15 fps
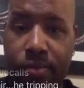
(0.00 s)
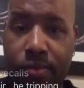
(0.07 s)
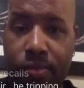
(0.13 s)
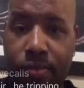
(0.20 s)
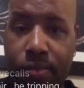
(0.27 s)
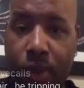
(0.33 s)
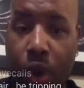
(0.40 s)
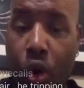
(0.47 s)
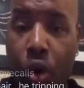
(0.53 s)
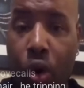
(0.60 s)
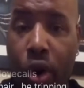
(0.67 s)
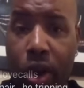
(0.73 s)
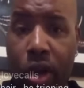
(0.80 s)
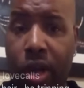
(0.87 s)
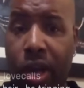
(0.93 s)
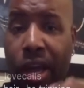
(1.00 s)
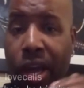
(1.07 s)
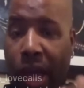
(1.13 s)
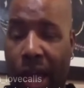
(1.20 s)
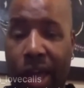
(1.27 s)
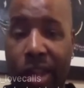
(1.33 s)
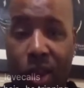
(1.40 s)
Or and,
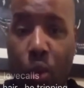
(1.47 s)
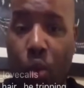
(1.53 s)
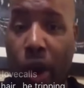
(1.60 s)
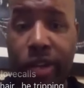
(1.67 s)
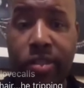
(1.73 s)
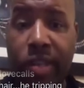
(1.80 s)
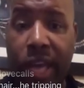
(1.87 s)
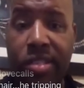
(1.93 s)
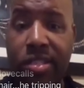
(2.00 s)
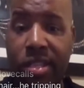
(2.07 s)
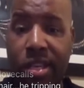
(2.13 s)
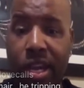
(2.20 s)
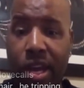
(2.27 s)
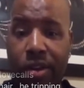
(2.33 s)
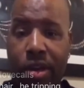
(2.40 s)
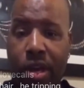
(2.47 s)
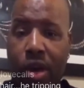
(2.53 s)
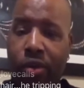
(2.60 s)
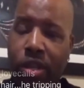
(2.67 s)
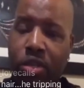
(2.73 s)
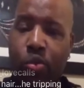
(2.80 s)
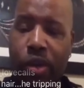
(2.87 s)
and the worst case scenario
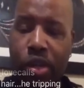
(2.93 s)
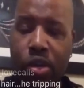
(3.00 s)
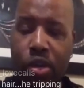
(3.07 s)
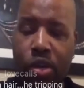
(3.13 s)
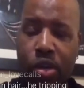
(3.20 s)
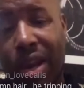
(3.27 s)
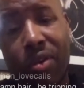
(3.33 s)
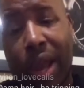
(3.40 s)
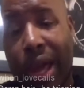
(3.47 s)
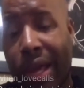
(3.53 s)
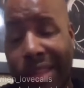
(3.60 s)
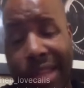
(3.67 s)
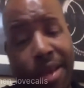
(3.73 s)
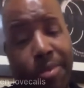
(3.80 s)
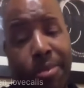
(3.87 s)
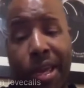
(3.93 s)
is where you don't like that man.